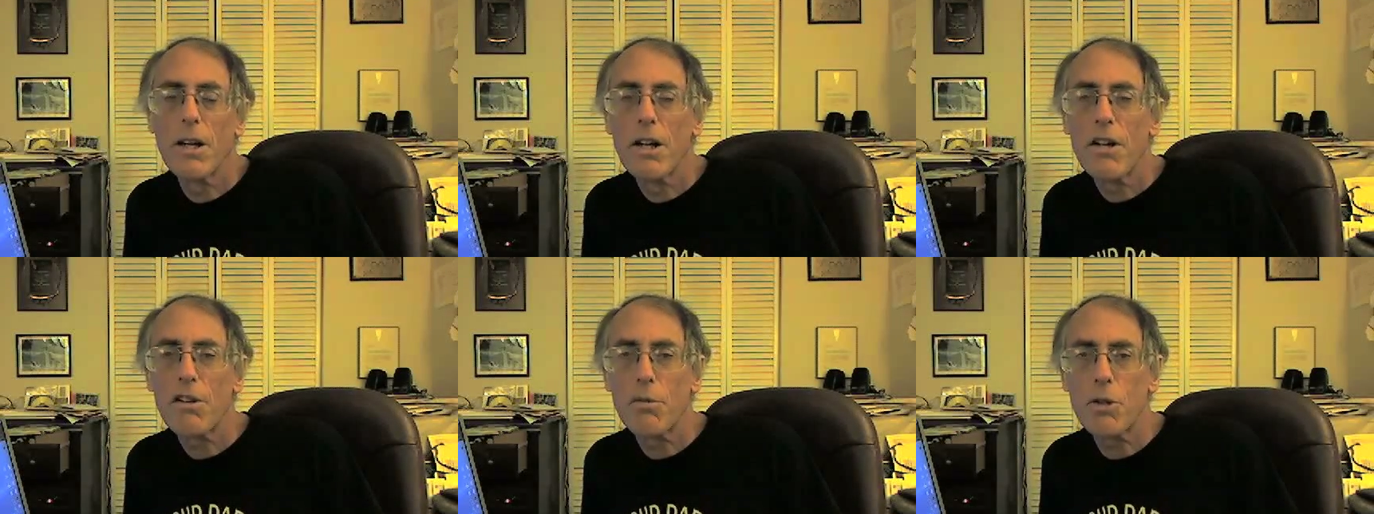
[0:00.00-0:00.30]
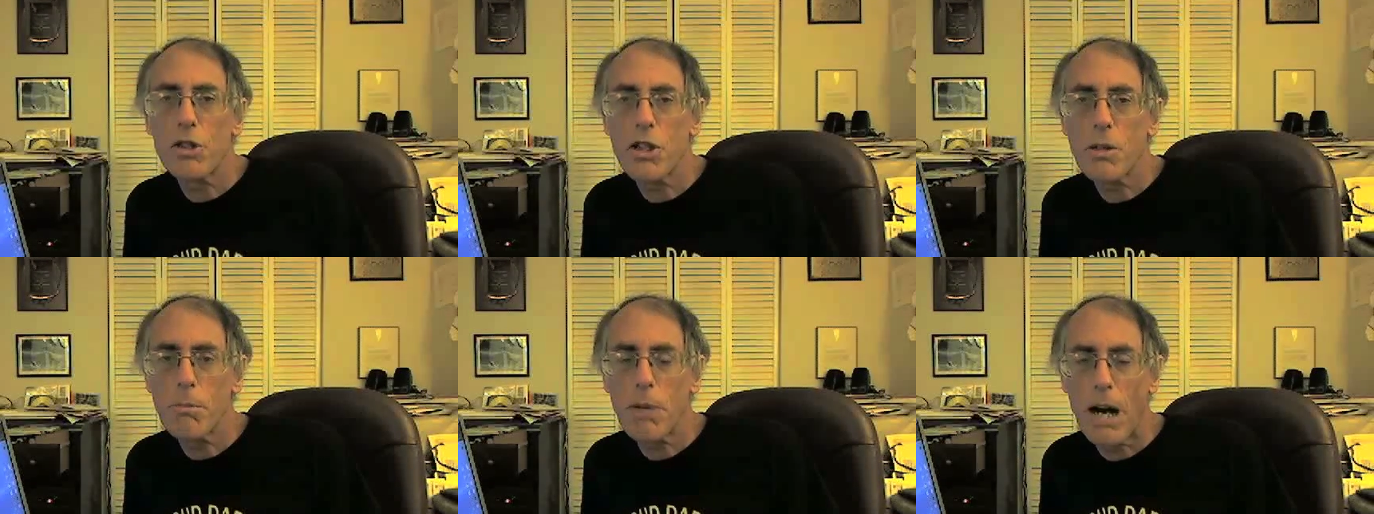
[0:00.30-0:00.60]

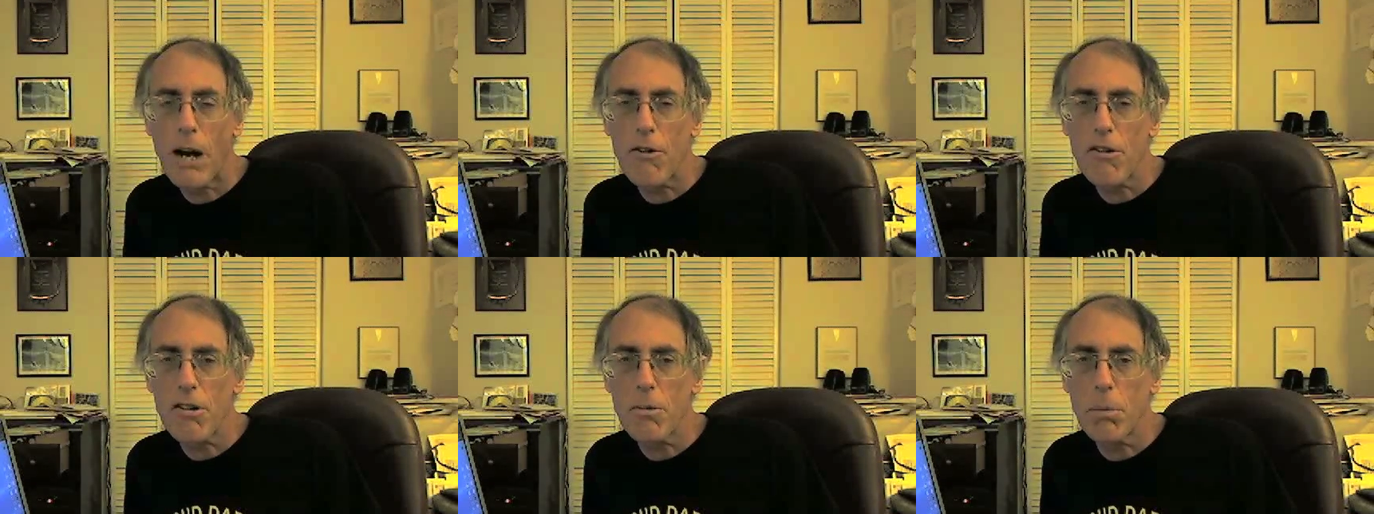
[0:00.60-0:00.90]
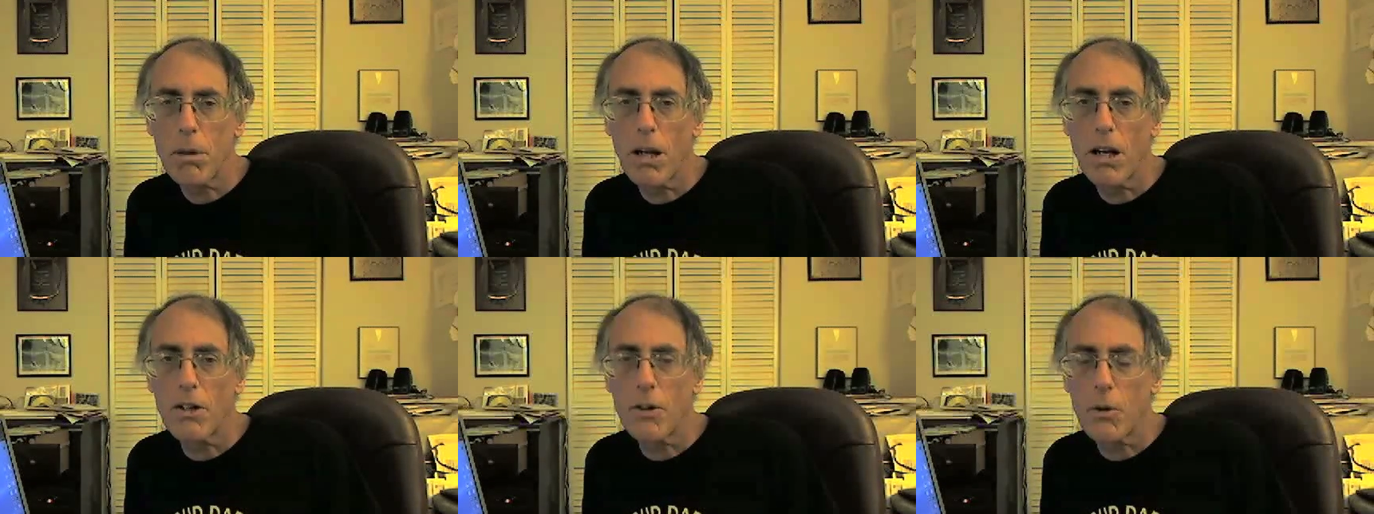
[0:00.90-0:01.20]
switching power
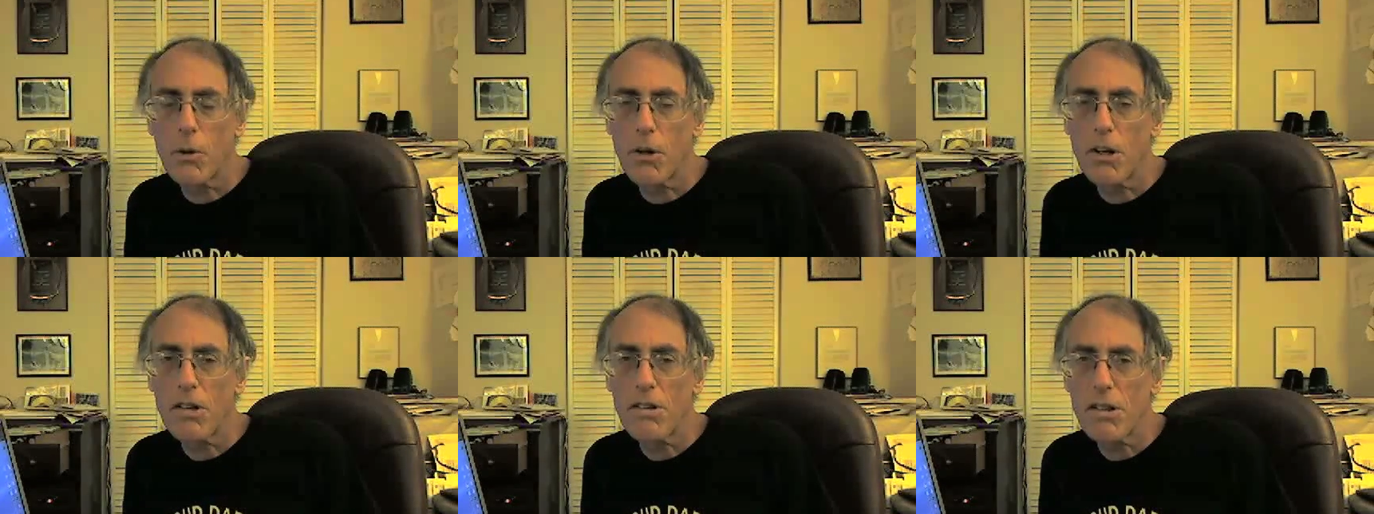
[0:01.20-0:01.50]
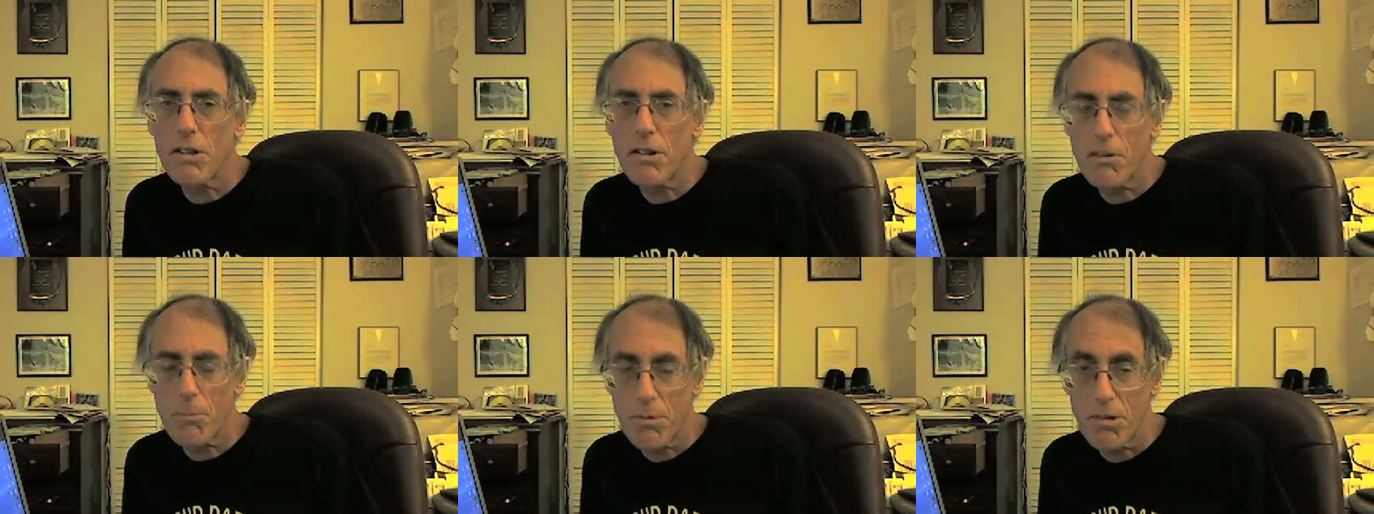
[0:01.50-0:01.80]
supply noise
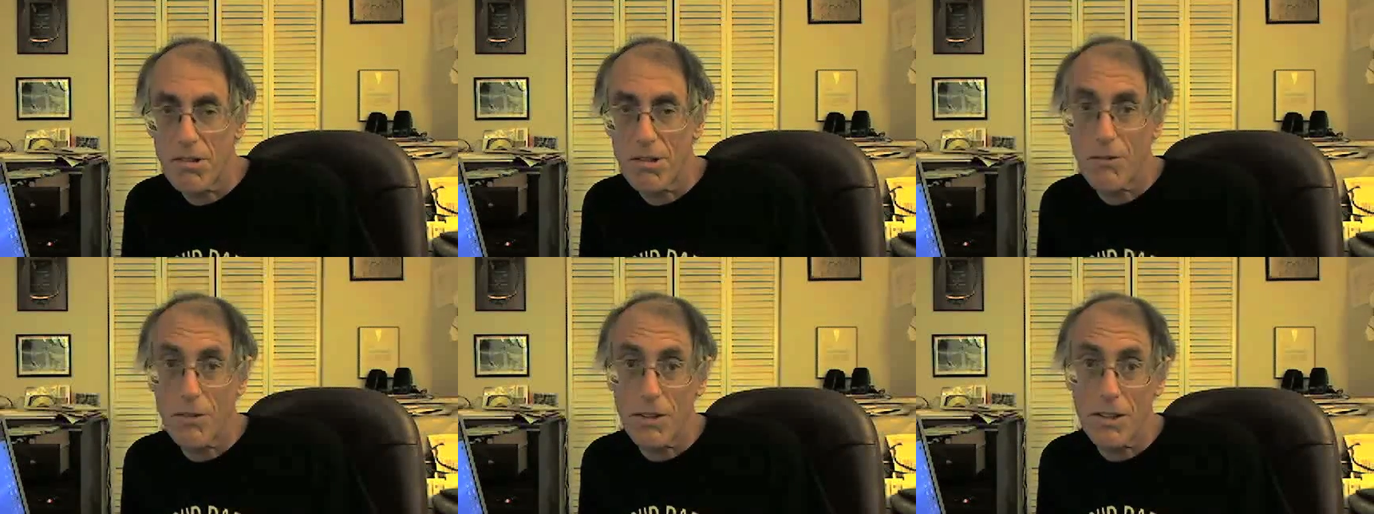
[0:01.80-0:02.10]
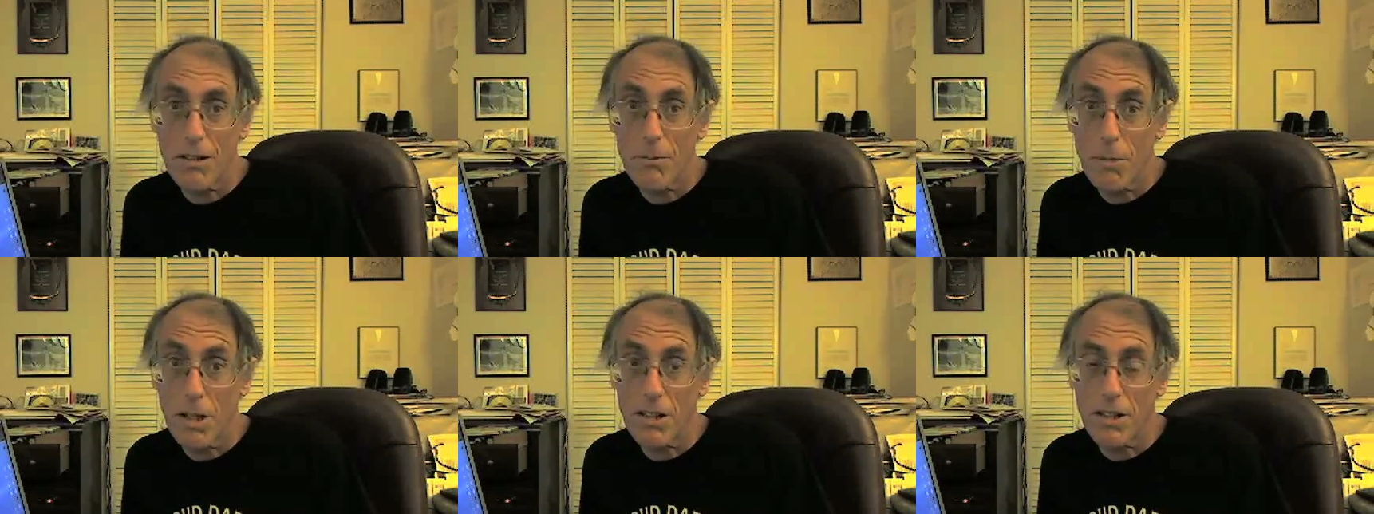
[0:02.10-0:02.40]
and
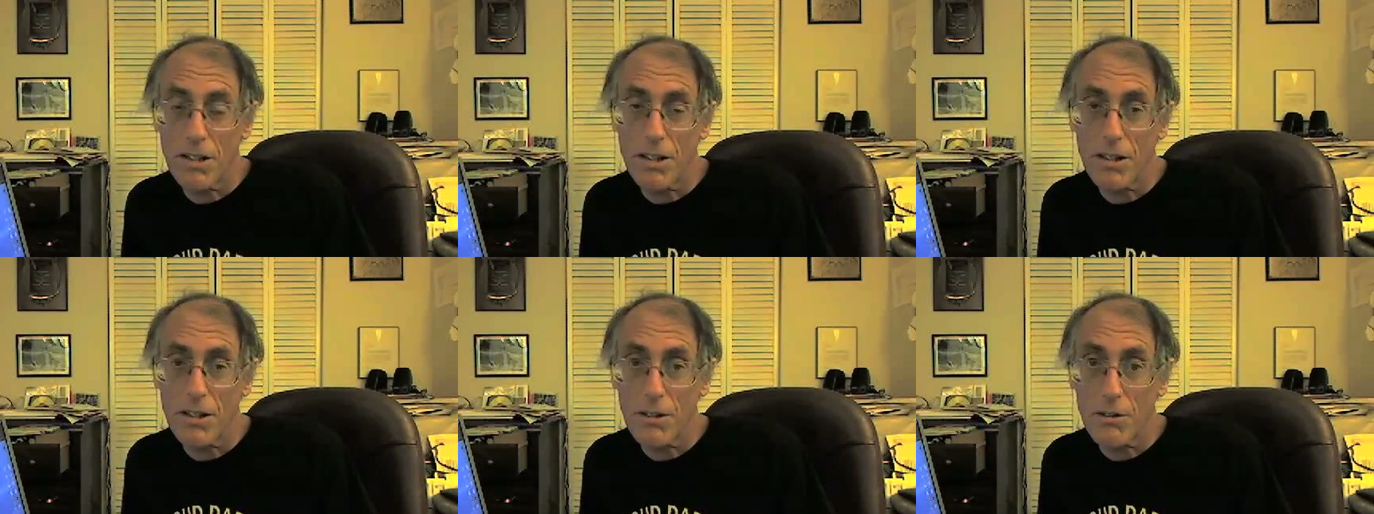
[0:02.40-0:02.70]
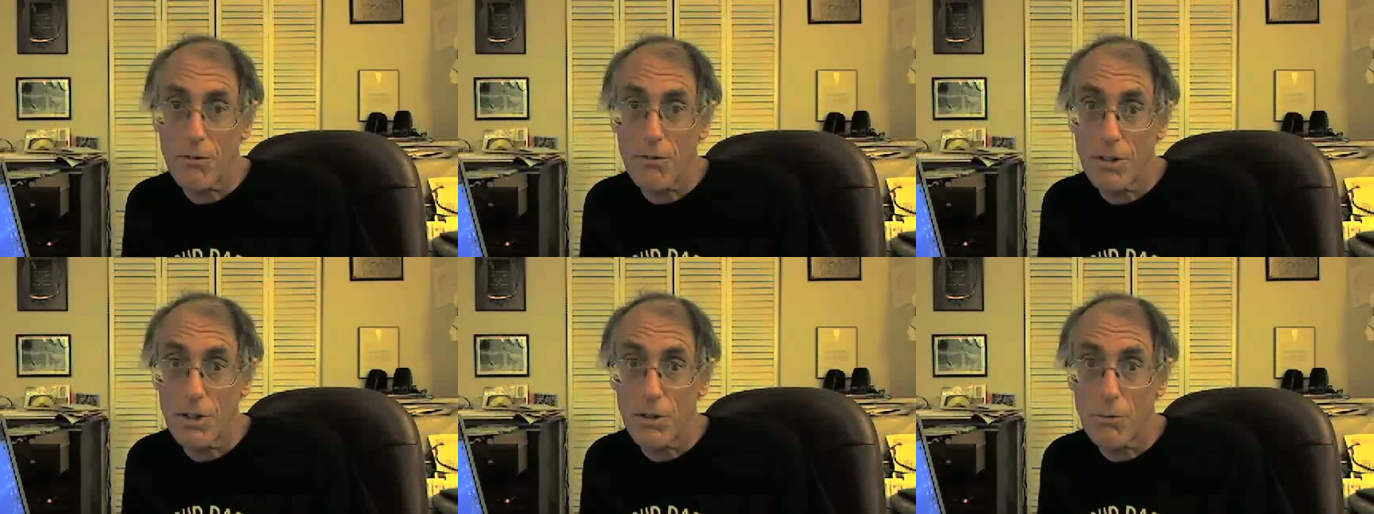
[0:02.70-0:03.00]
specifically magnetic
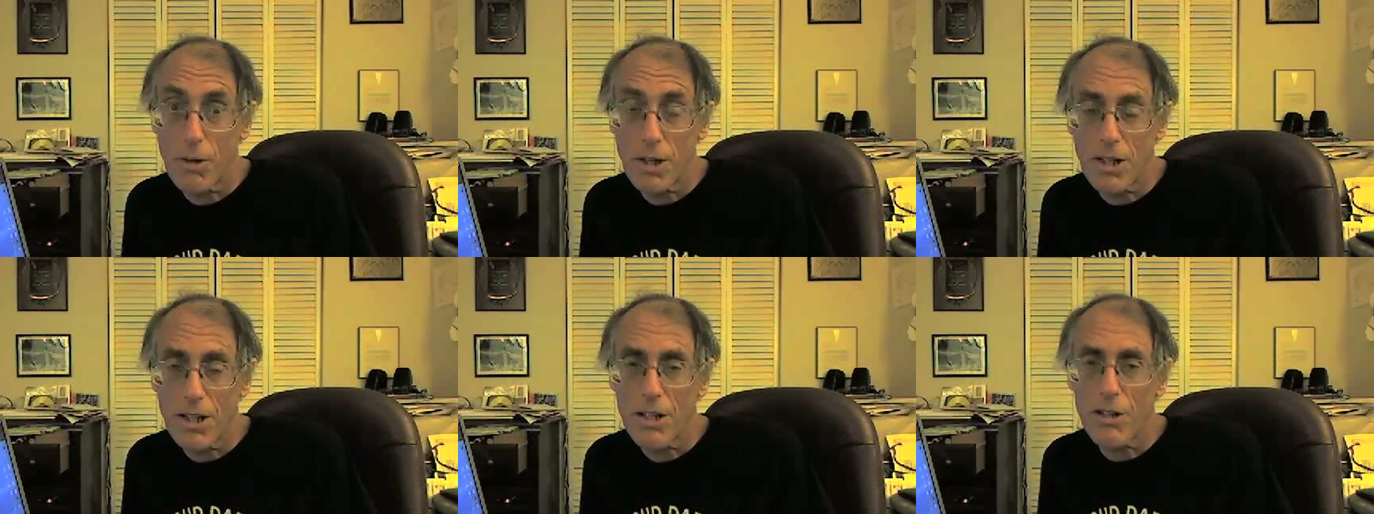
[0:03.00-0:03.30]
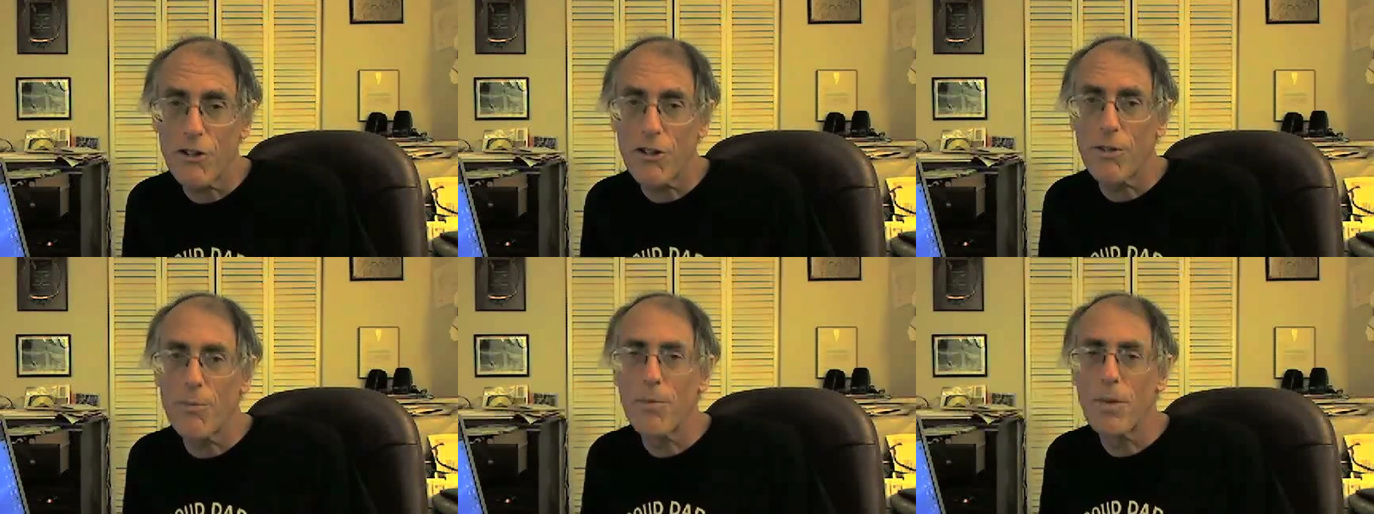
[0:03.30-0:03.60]
field
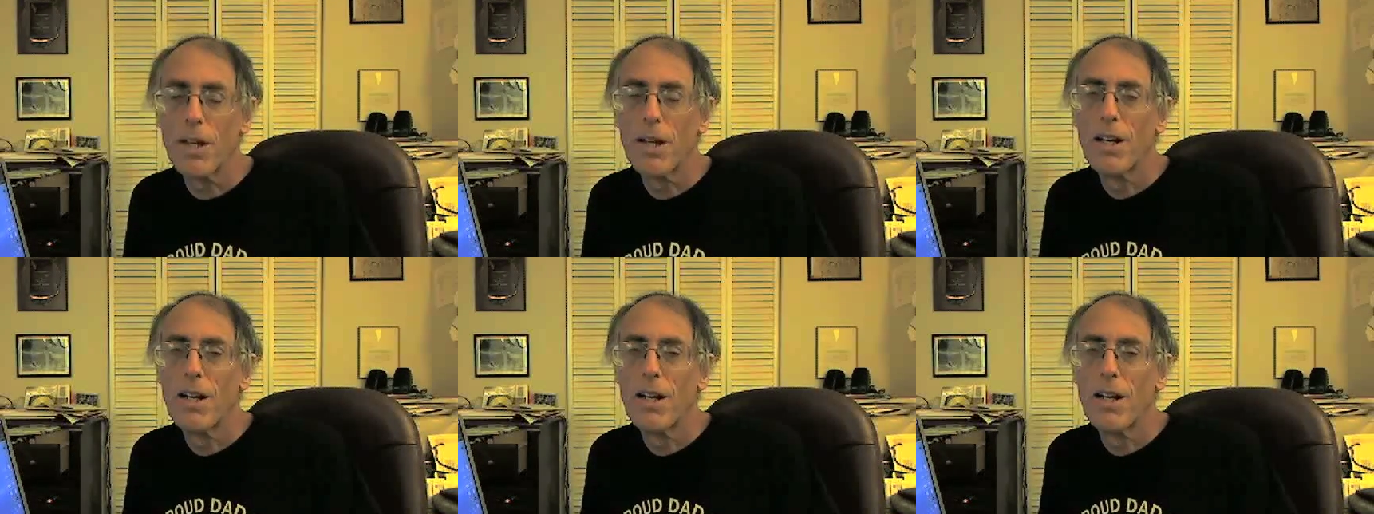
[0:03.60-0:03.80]
radiation.